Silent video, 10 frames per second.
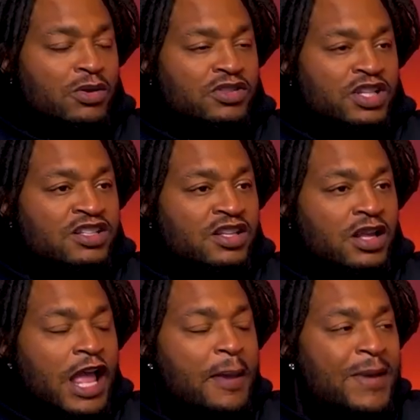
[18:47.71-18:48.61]
Justin.
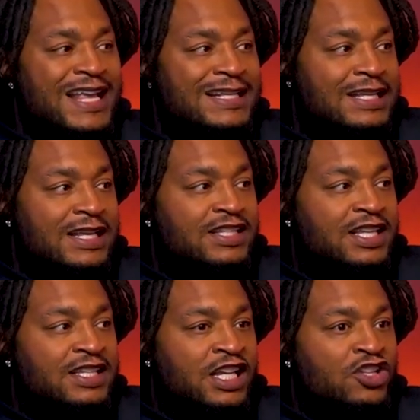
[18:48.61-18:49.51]
It makes sense.
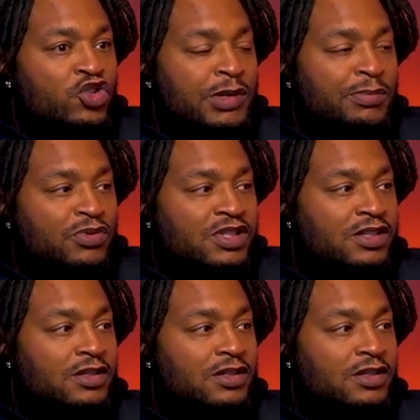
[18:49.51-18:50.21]
He's getting tripled.